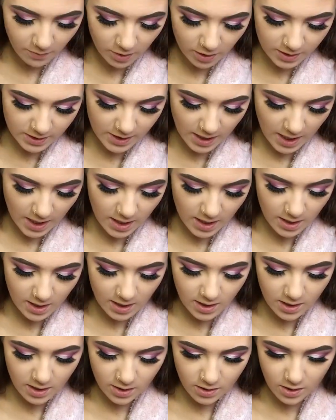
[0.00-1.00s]
going to
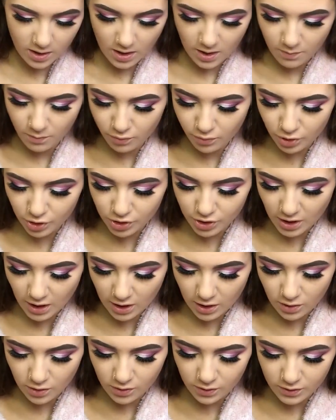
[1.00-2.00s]
take the brush that I
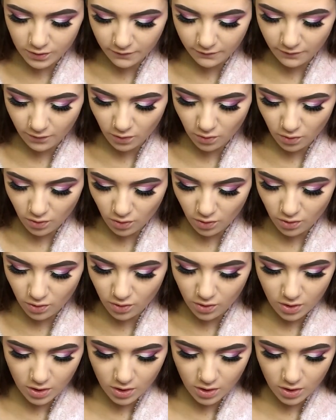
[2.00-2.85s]
used for